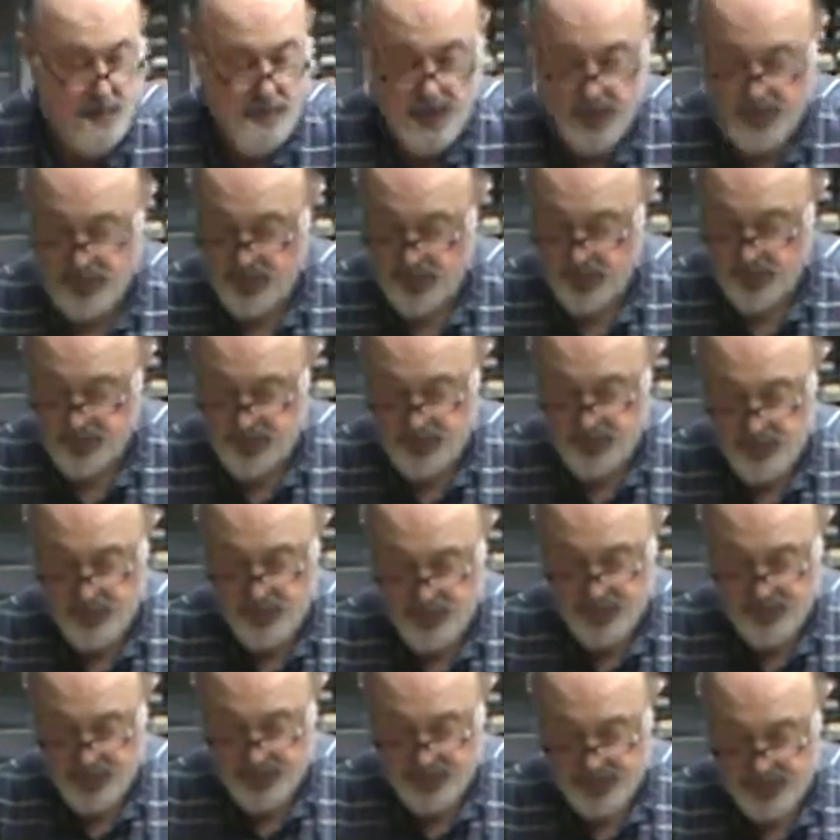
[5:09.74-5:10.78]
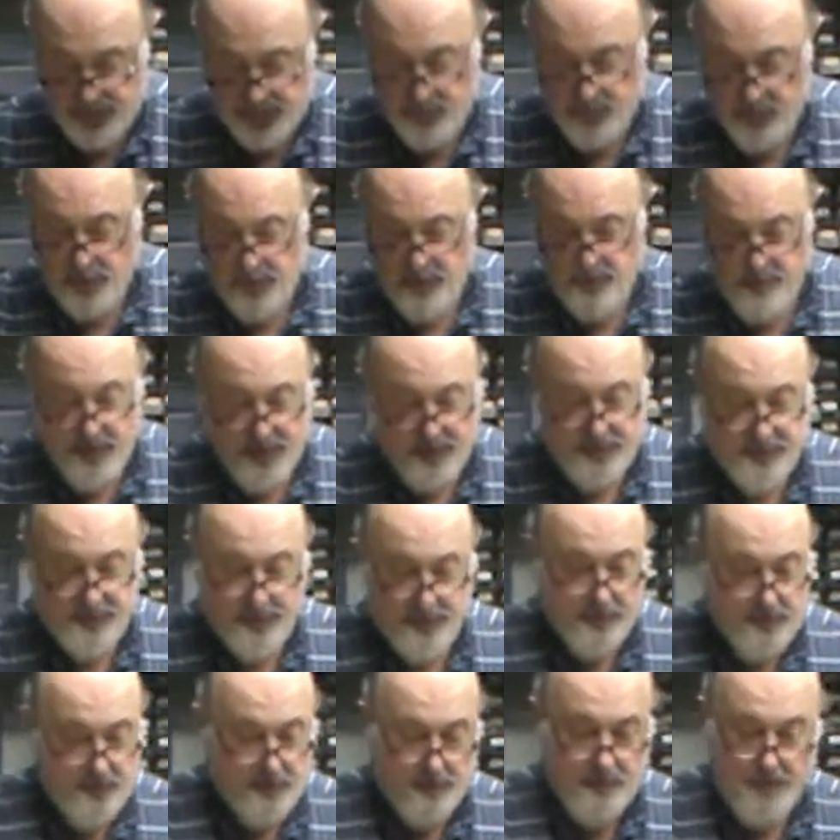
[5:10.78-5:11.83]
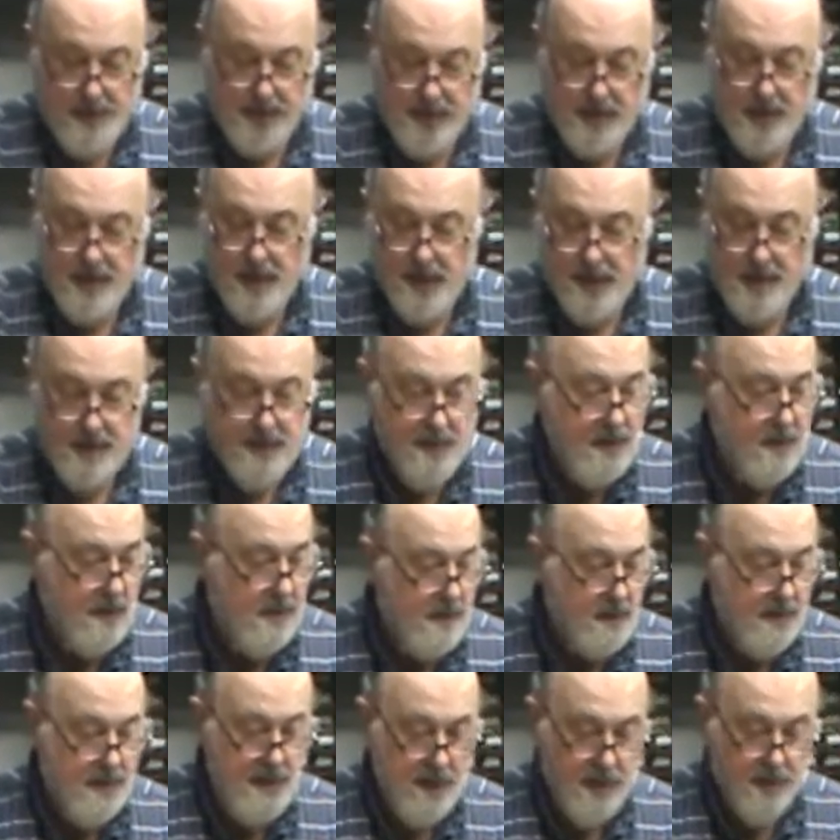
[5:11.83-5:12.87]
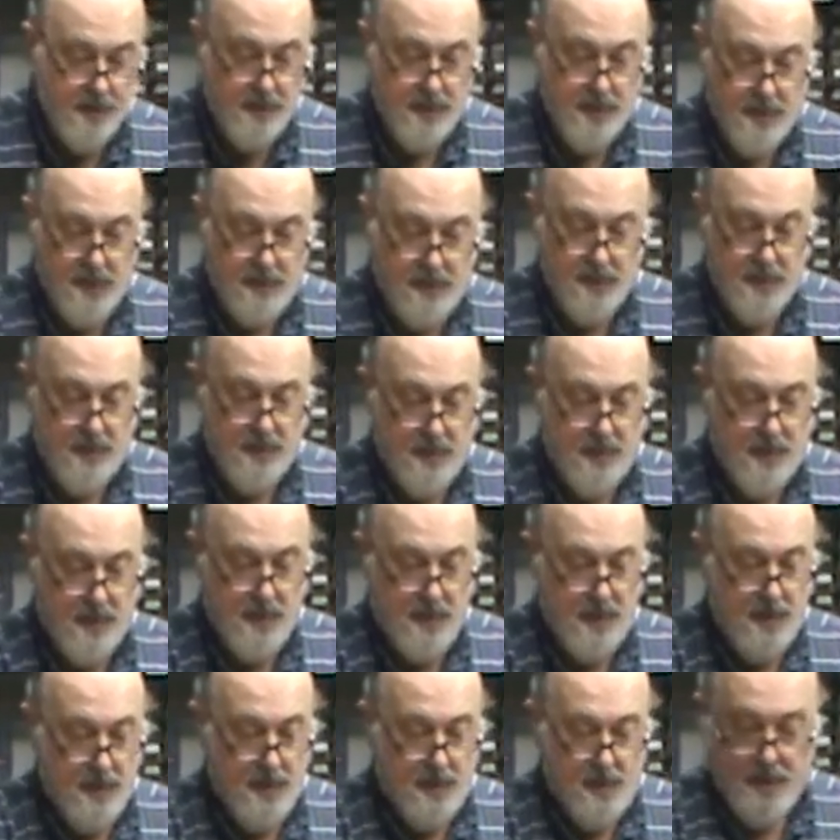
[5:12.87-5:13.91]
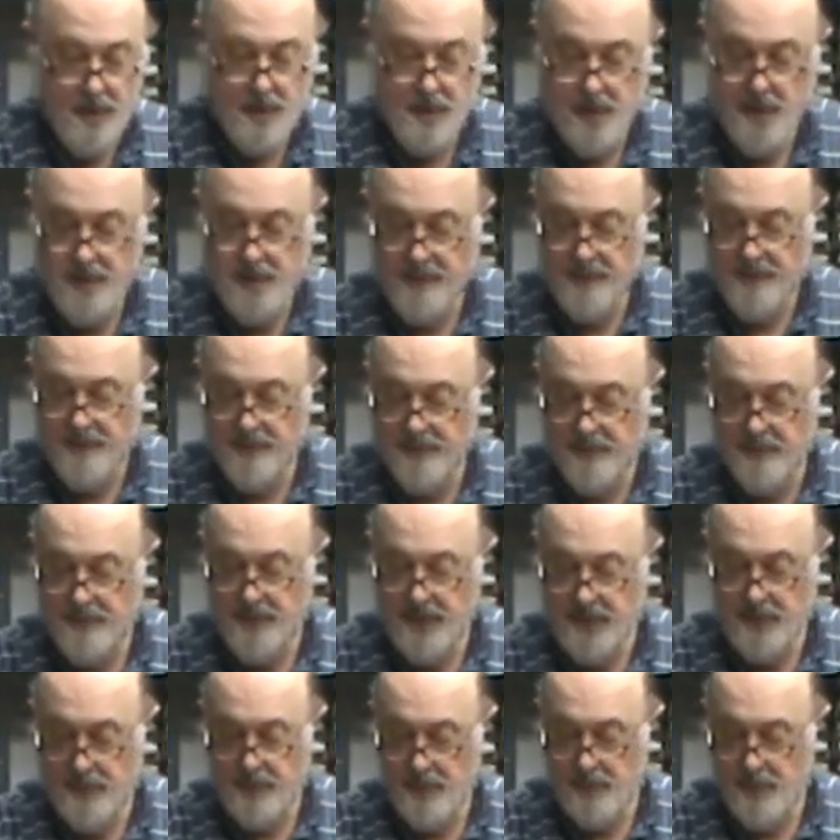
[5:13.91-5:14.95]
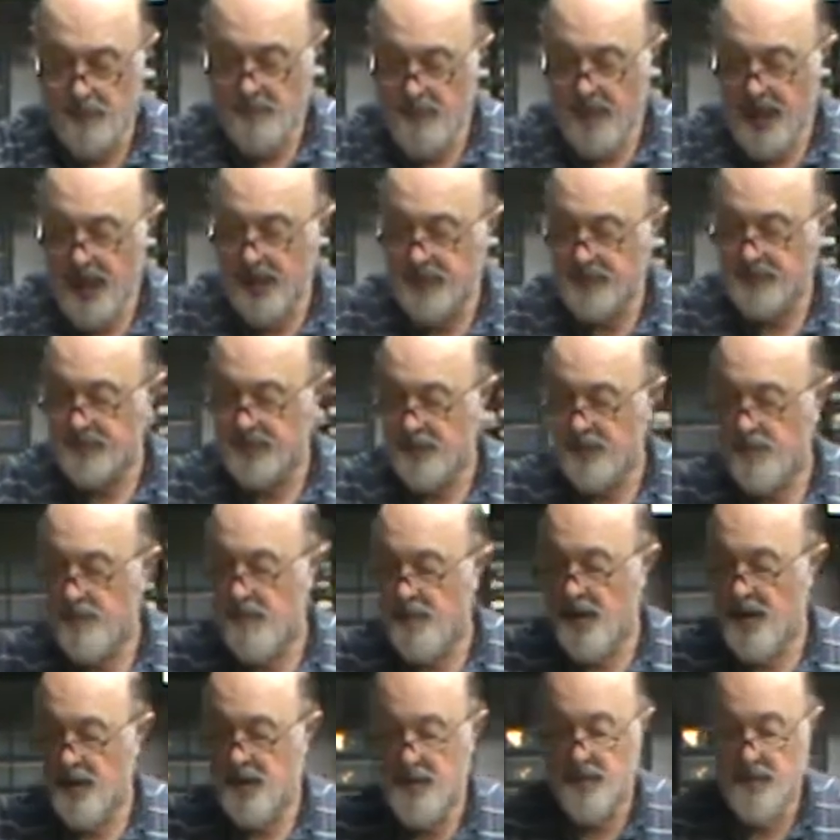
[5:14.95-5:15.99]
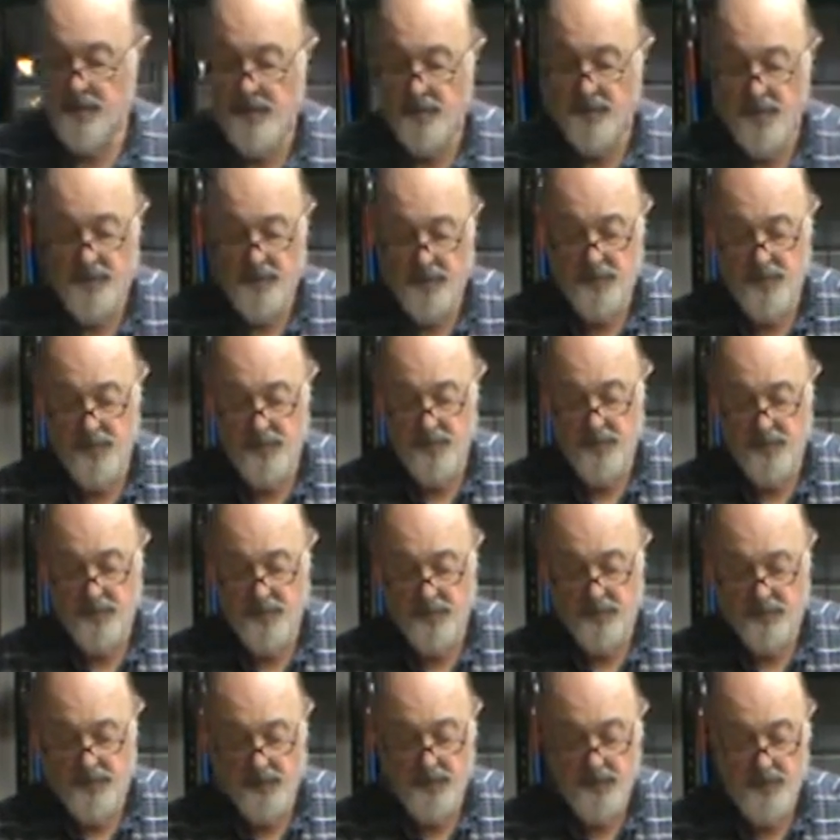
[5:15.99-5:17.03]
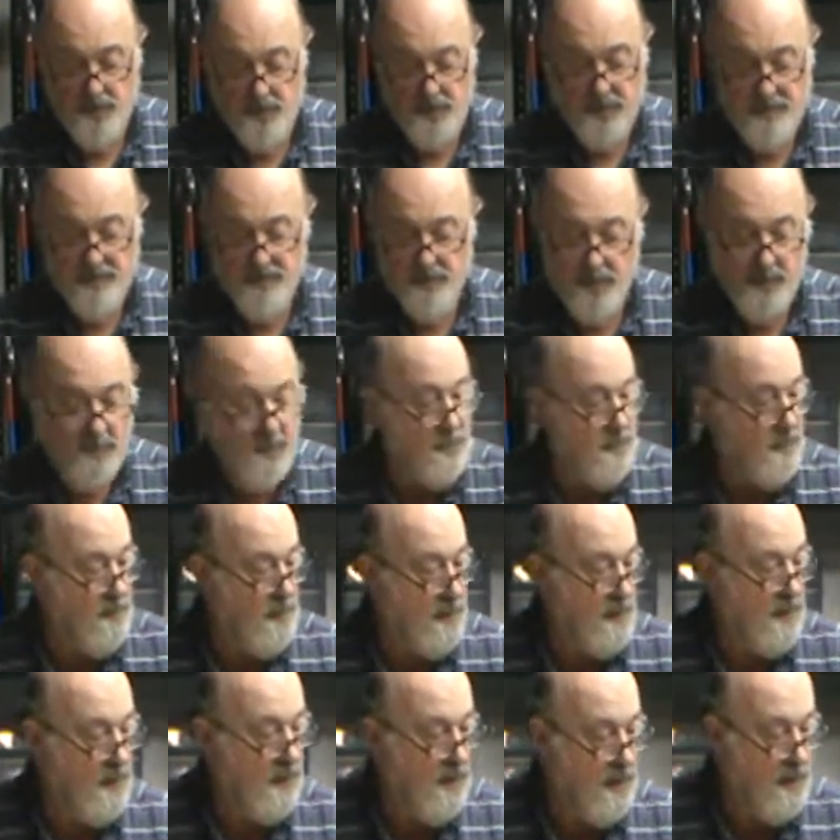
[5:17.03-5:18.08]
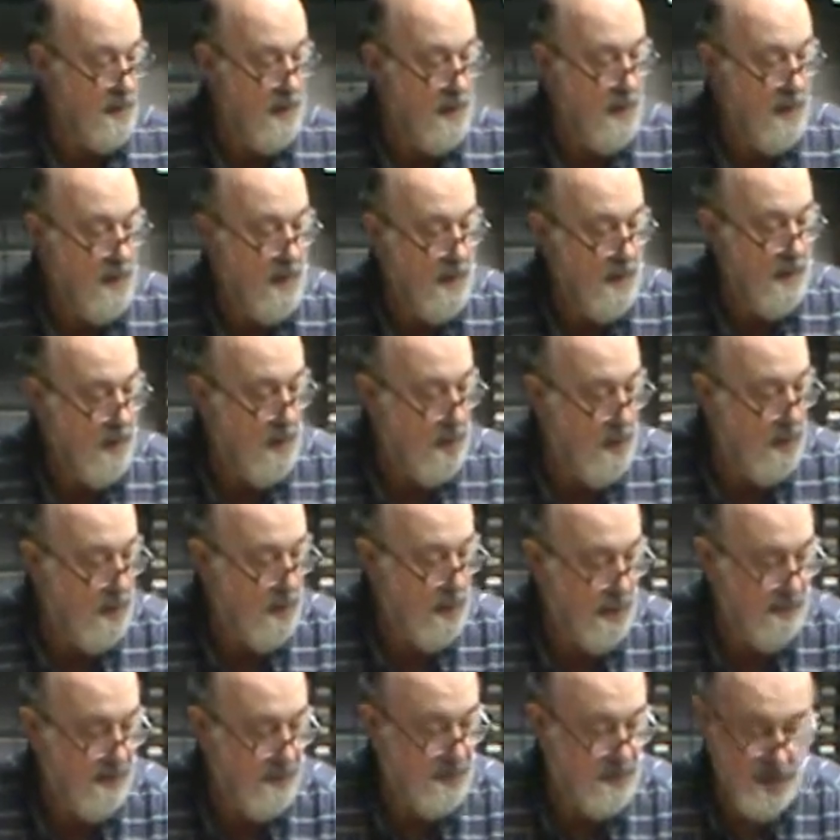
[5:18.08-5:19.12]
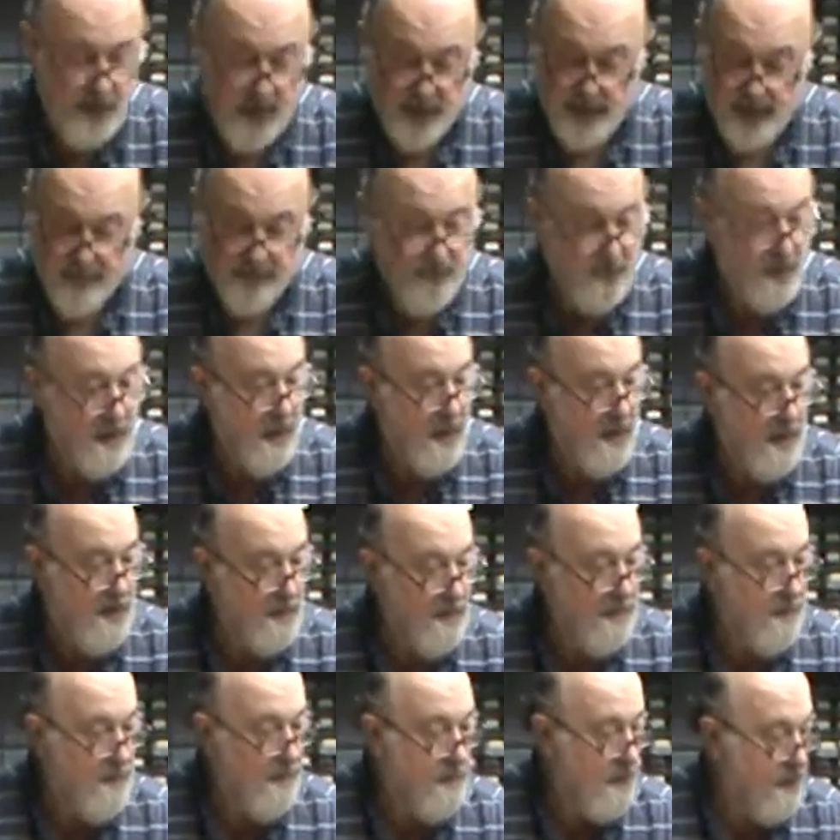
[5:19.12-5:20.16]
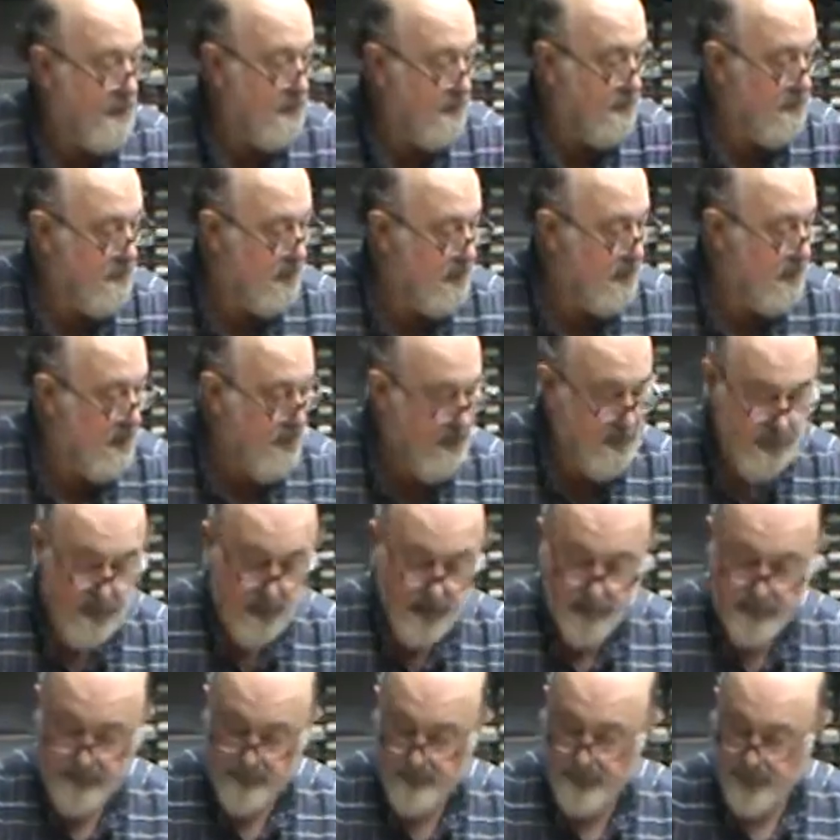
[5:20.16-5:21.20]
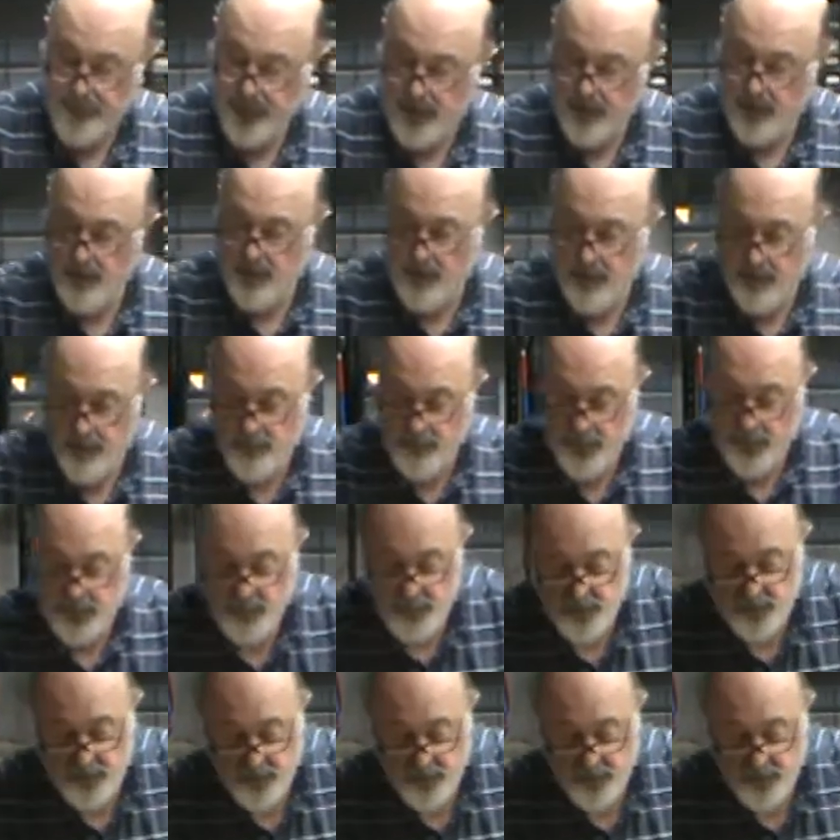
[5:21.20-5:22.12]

not going to show you this, I'm going to basically paint on an entire coat of either epoxy or polyurethane, whatever I'm doing. Oh, I forgot, by the way, on the two